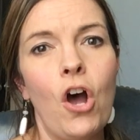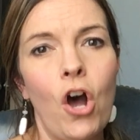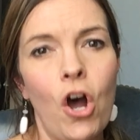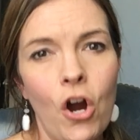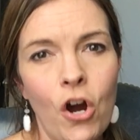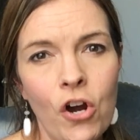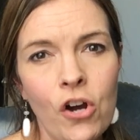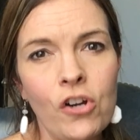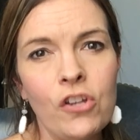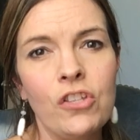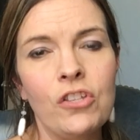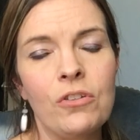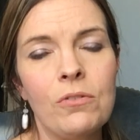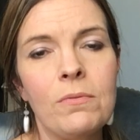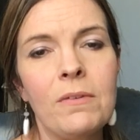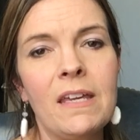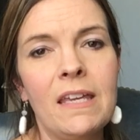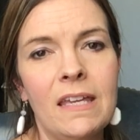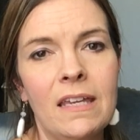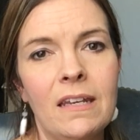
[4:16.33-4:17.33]
Are
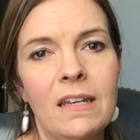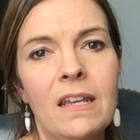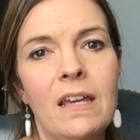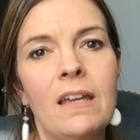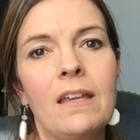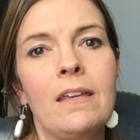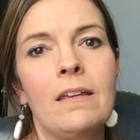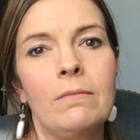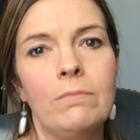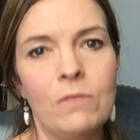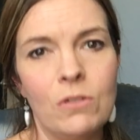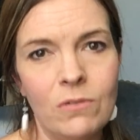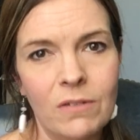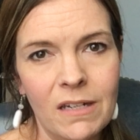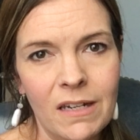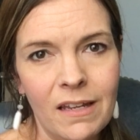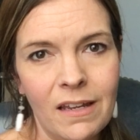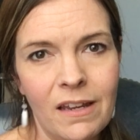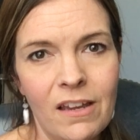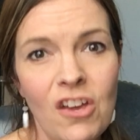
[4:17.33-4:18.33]
you in
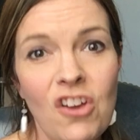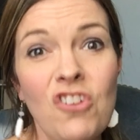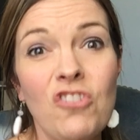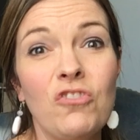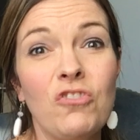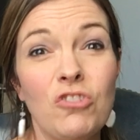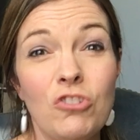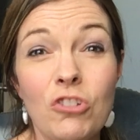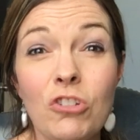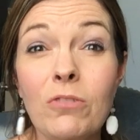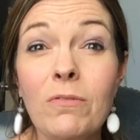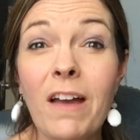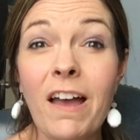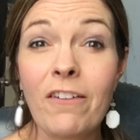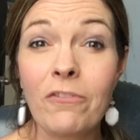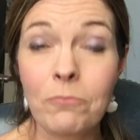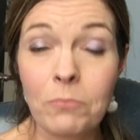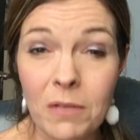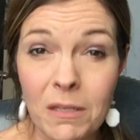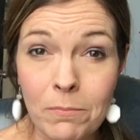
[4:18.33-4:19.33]
community? Do you
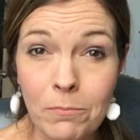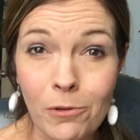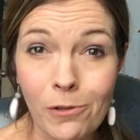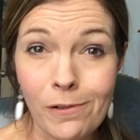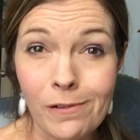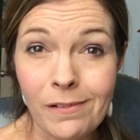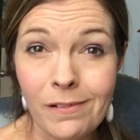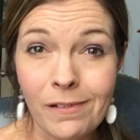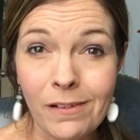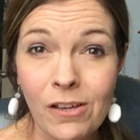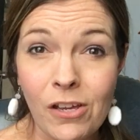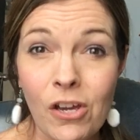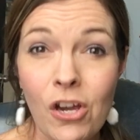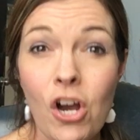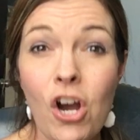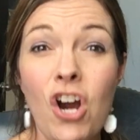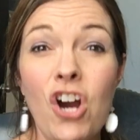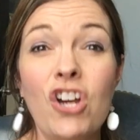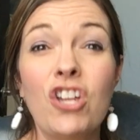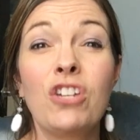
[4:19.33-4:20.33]
have people?
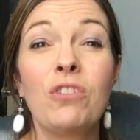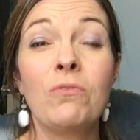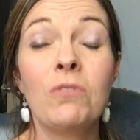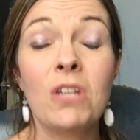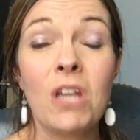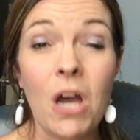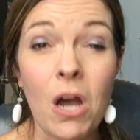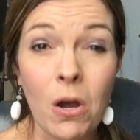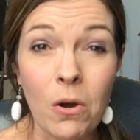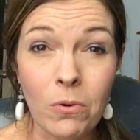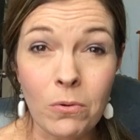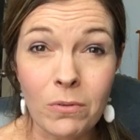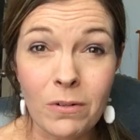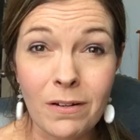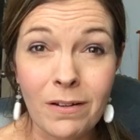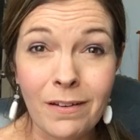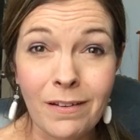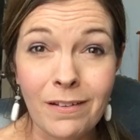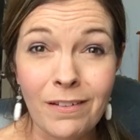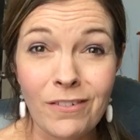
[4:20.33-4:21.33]
Are you known?
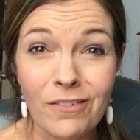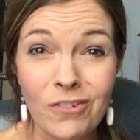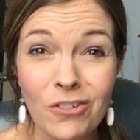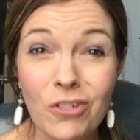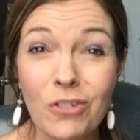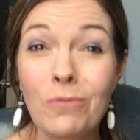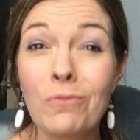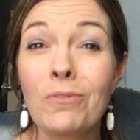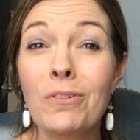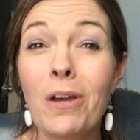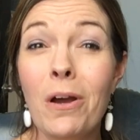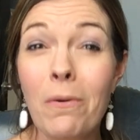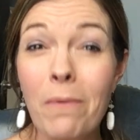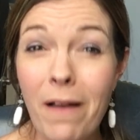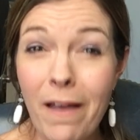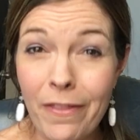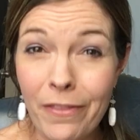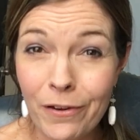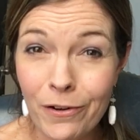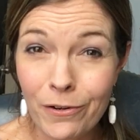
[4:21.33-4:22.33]
Do you know
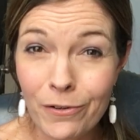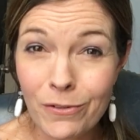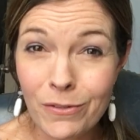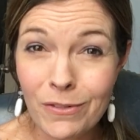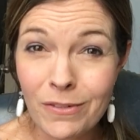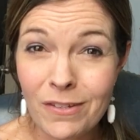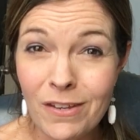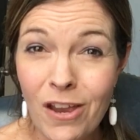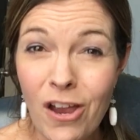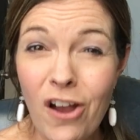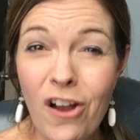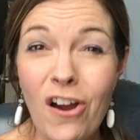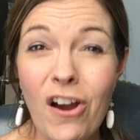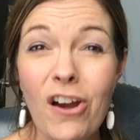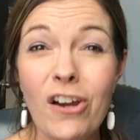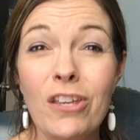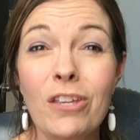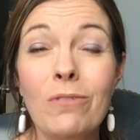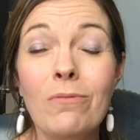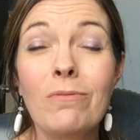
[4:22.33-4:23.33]
others?
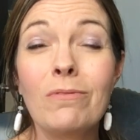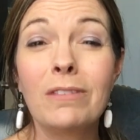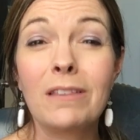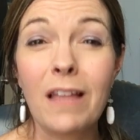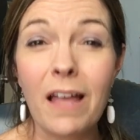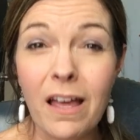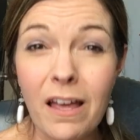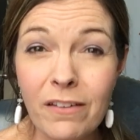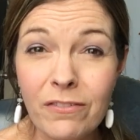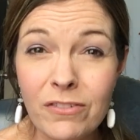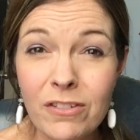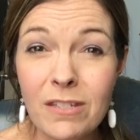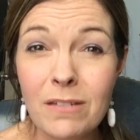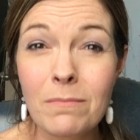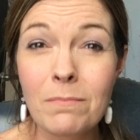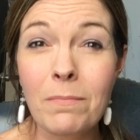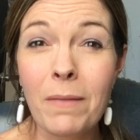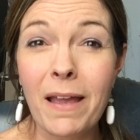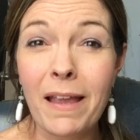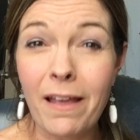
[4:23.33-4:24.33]
Are you loved
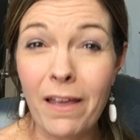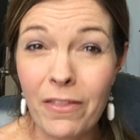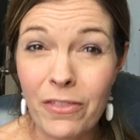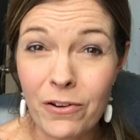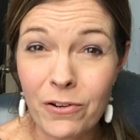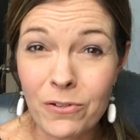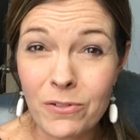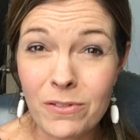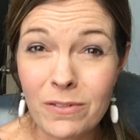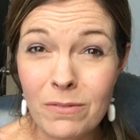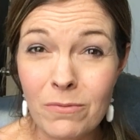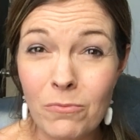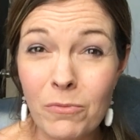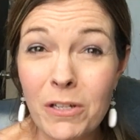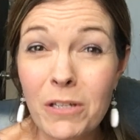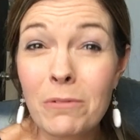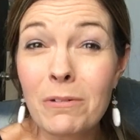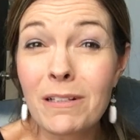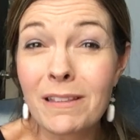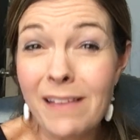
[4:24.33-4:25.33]
by others? Will
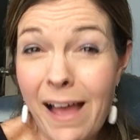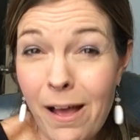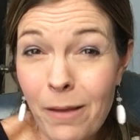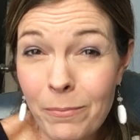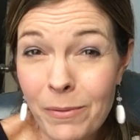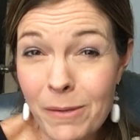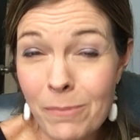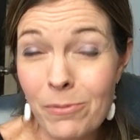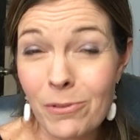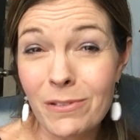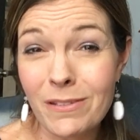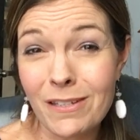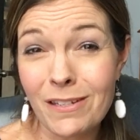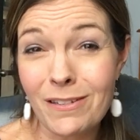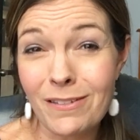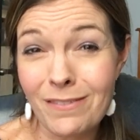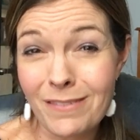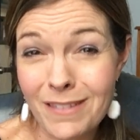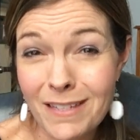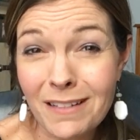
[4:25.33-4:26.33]
you allow people
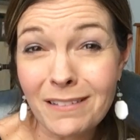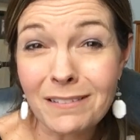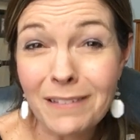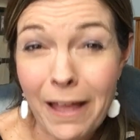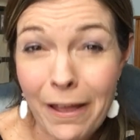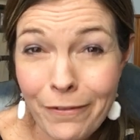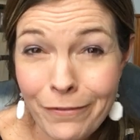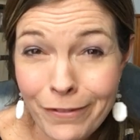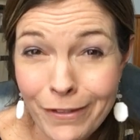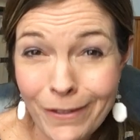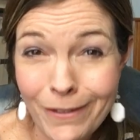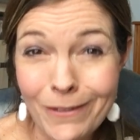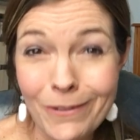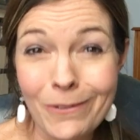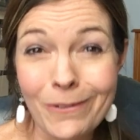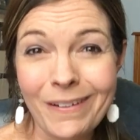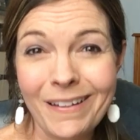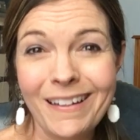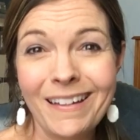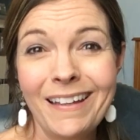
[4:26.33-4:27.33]
to love
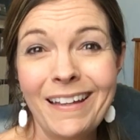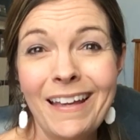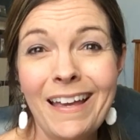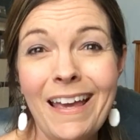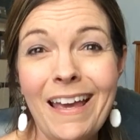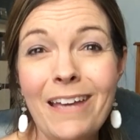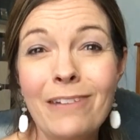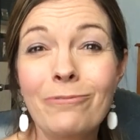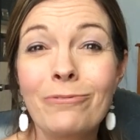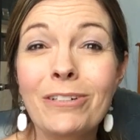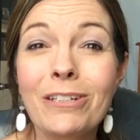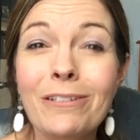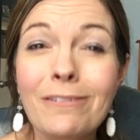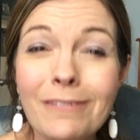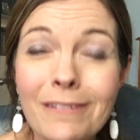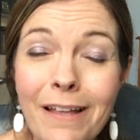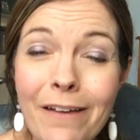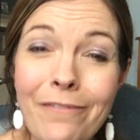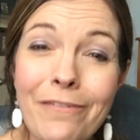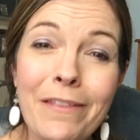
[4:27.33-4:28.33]
you? And will you
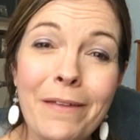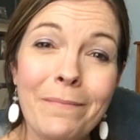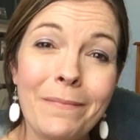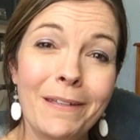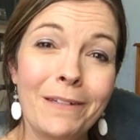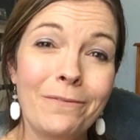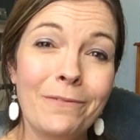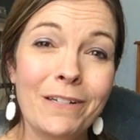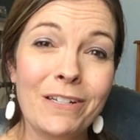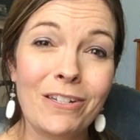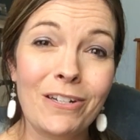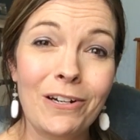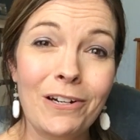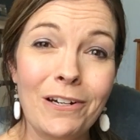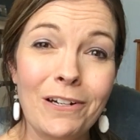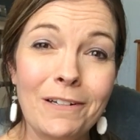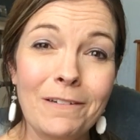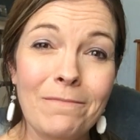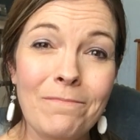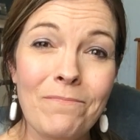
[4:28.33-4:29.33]
love them in
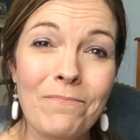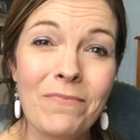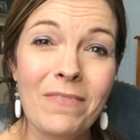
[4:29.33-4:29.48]
return?